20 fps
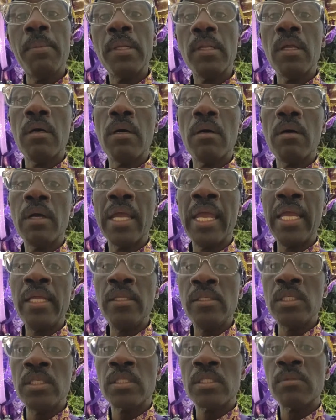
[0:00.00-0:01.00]
along and
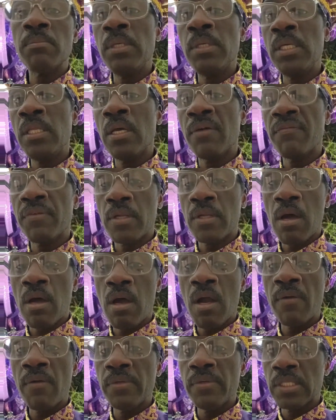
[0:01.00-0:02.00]
just be there for the
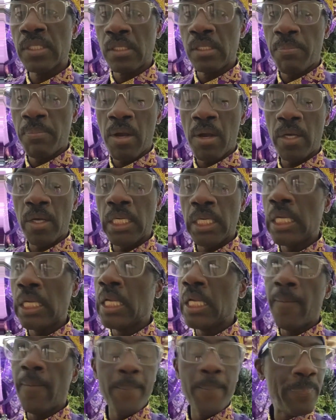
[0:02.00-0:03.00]
harvest and the party.
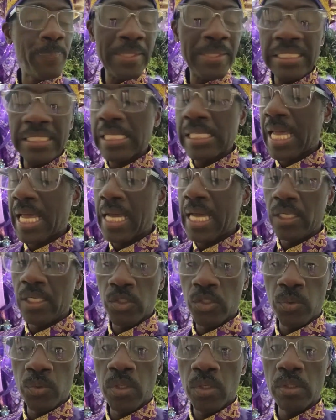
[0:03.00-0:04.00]
That's not how
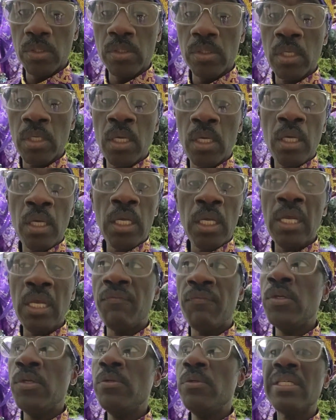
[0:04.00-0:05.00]
this works.
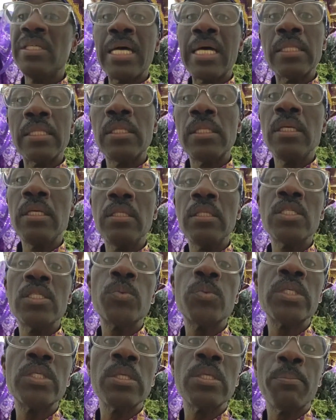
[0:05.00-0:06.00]
If you did not think this
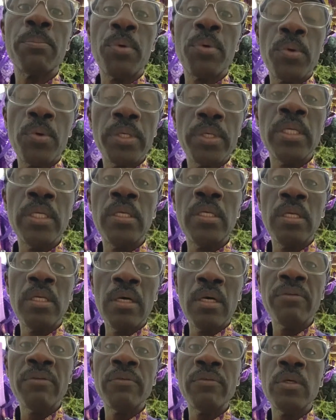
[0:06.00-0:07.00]
was important
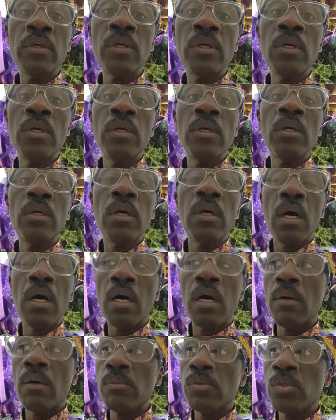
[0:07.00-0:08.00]
enough
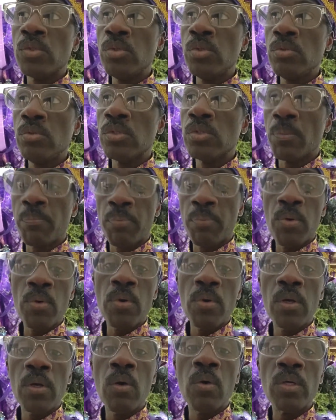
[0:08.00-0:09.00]
to
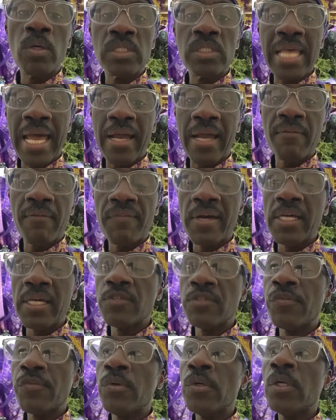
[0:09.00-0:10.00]
support or sacrifice
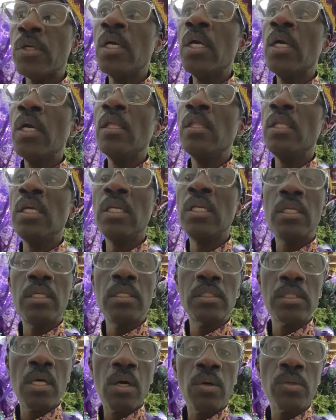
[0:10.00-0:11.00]
for, then it
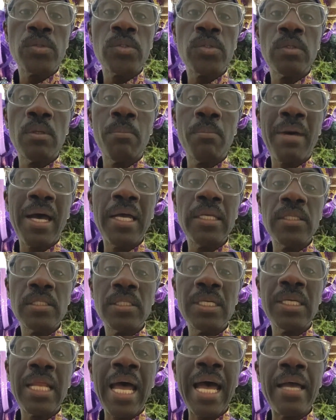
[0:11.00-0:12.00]
is also the
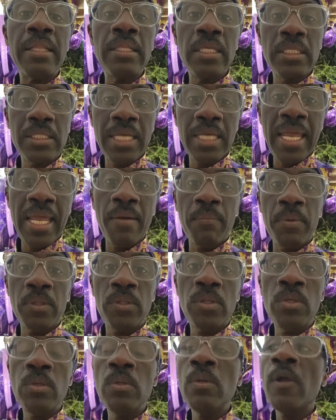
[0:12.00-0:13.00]
mindset I need to have
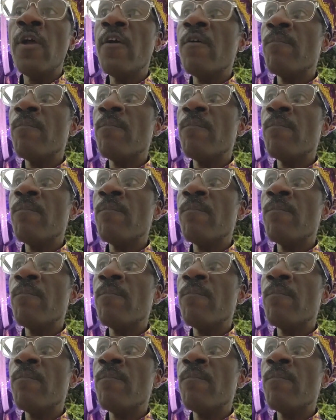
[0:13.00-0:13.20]
with you,